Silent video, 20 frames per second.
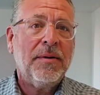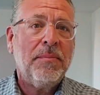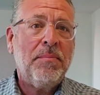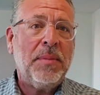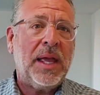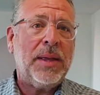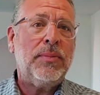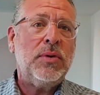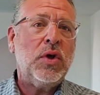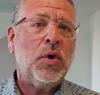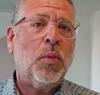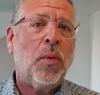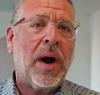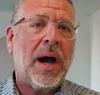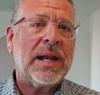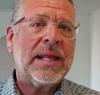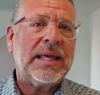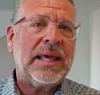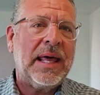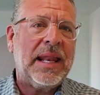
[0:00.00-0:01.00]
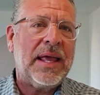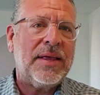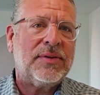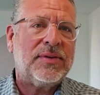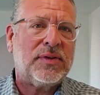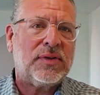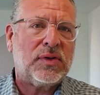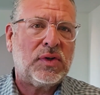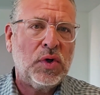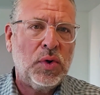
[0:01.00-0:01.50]
Maybe you want to get a
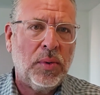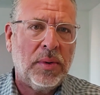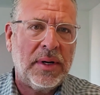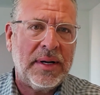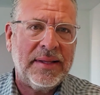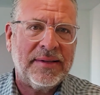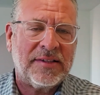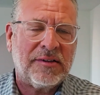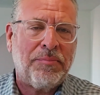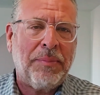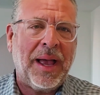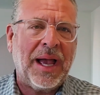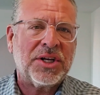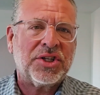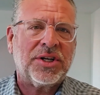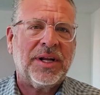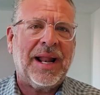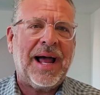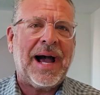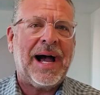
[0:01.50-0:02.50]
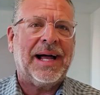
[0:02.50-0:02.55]
sewer inspection